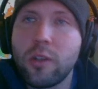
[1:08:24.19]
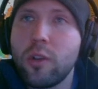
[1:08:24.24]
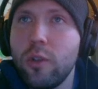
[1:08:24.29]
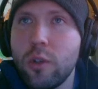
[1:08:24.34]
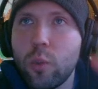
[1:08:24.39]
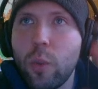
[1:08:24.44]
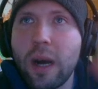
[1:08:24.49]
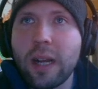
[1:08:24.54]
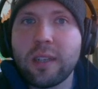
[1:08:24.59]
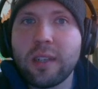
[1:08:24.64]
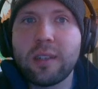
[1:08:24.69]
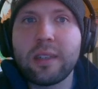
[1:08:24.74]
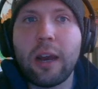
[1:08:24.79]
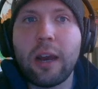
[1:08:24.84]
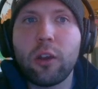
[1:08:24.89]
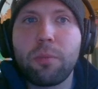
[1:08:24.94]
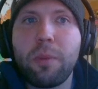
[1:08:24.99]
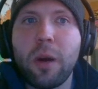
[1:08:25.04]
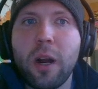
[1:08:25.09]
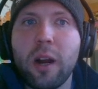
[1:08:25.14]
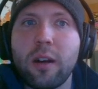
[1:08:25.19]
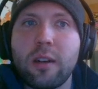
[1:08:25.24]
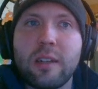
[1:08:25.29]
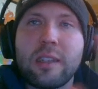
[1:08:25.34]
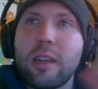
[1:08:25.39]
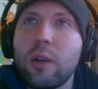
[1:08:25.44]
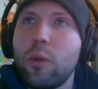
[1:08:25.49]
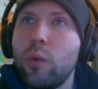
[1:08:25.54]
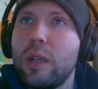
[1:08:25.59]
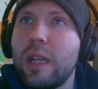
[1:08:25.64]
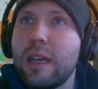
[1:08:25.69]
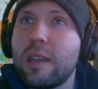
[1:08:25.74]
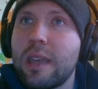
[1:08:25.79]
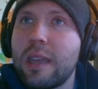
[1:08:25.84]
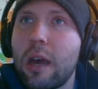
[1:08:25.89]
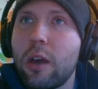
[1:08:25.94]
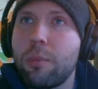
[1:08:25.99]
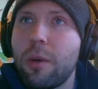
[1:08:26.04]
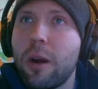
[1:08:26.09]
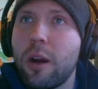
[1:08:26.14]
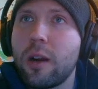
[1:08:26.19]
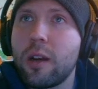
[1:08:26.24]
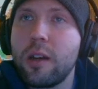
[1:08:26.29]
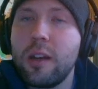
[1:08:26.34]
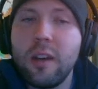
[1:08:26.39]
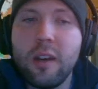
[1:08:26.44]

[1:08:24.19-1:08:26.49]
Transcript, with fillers: Who's watched South Park? Does anyone like South Park?